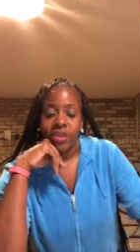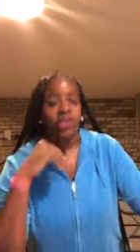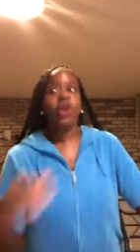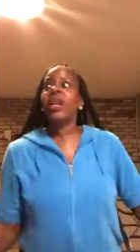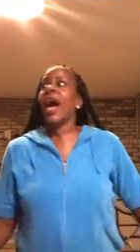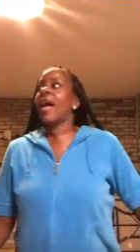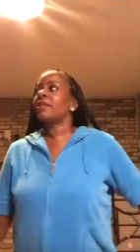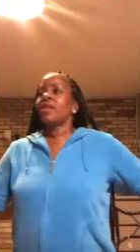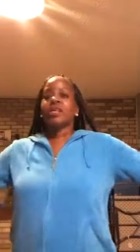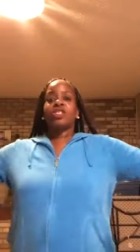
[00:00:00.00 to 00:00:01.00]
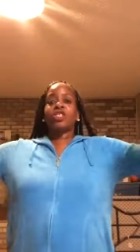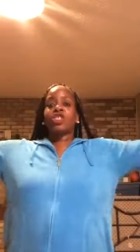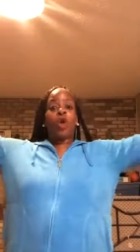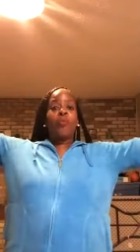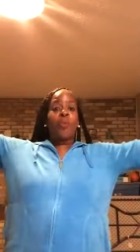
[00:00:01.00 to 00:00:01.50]
You're not
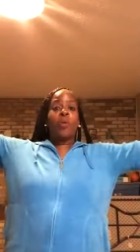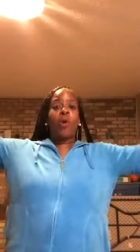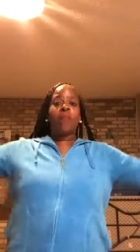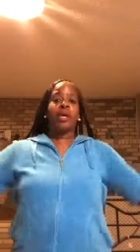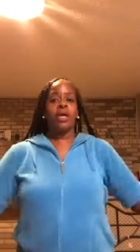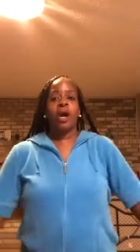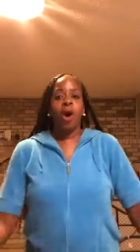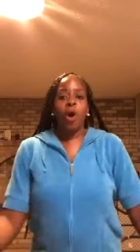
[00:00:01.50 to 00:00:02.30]
superwoman